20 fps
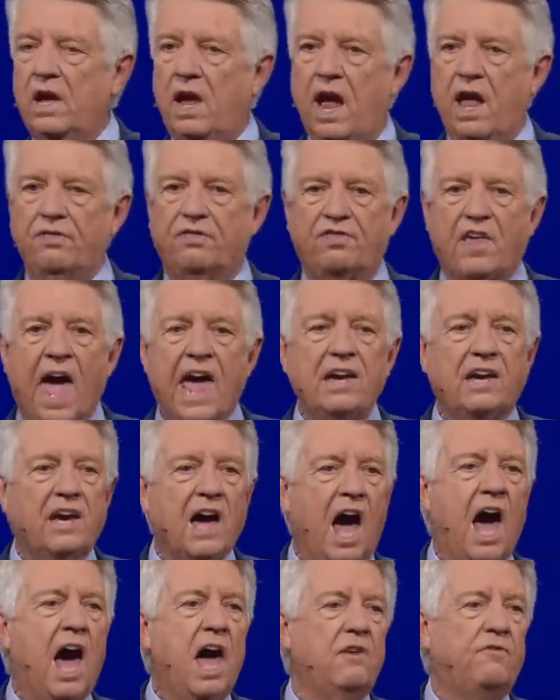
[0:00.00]
And thank
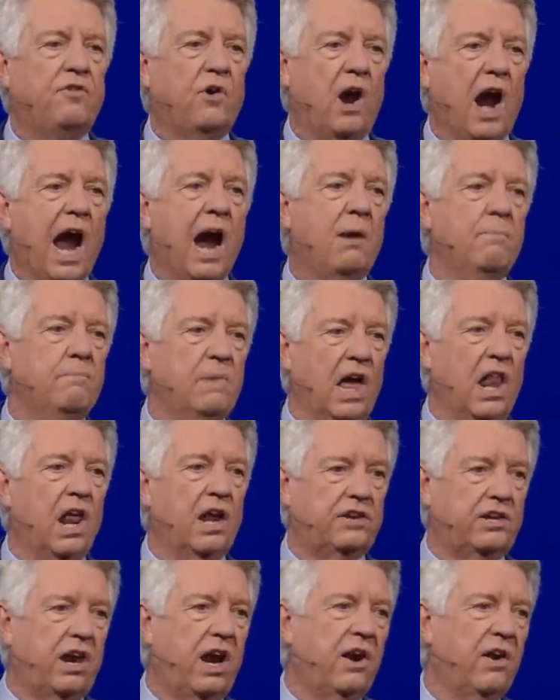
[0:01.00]
God for our
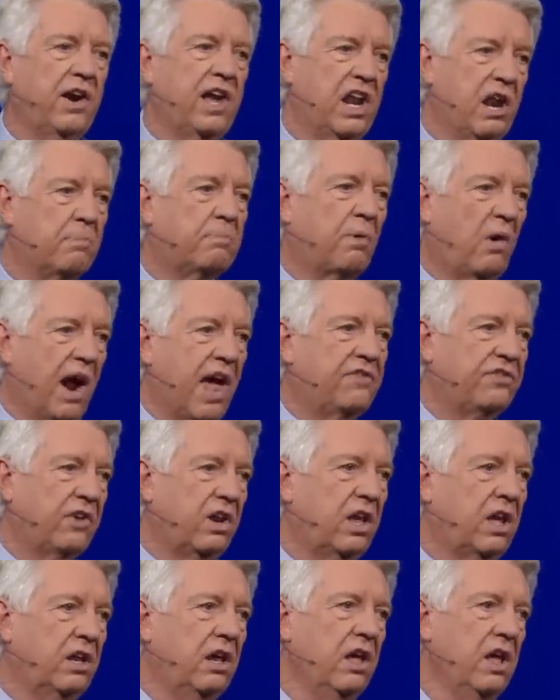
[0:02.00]
military and a
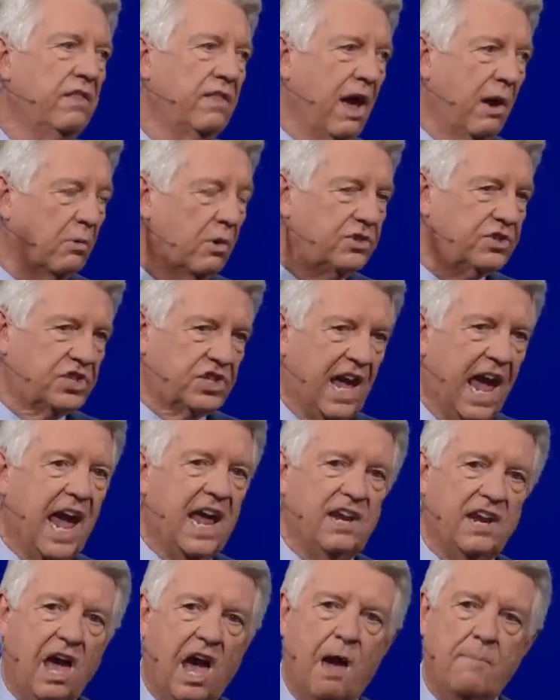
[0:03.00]
president that will
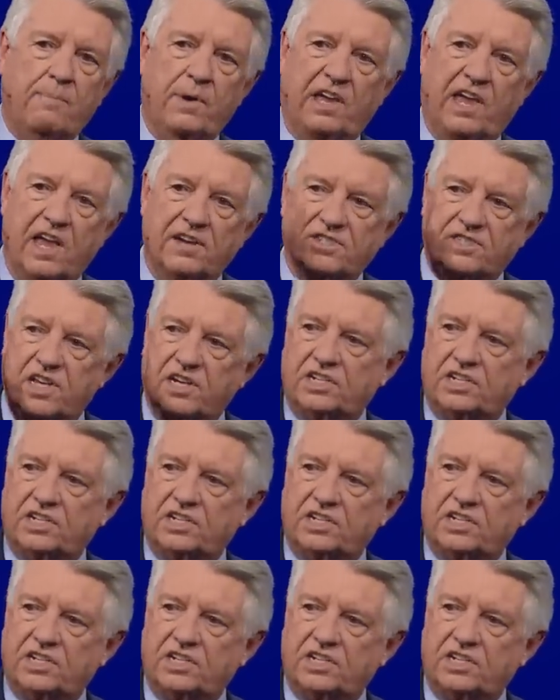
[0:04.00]
stand up against the